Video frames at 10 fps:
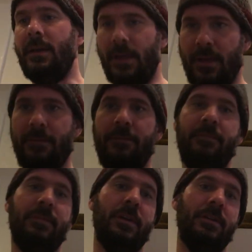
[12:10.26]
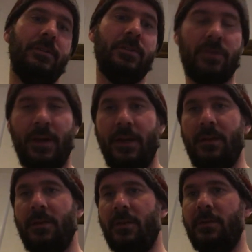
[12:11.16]
If the
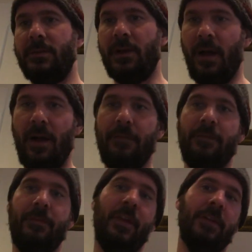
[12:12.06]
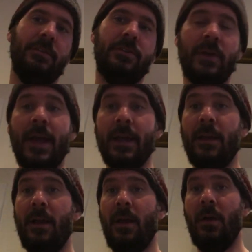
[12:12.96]
train goes off the track,
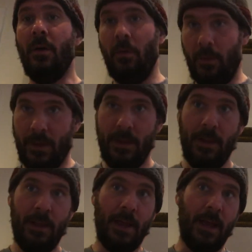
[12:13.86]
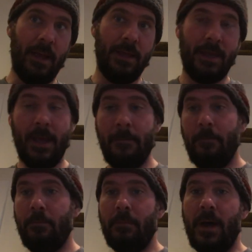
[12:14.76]
will I get
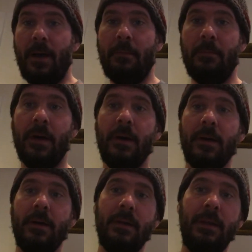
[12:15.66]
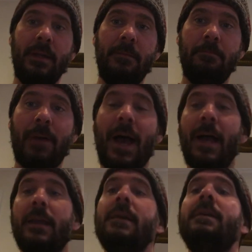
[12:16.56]
my money back?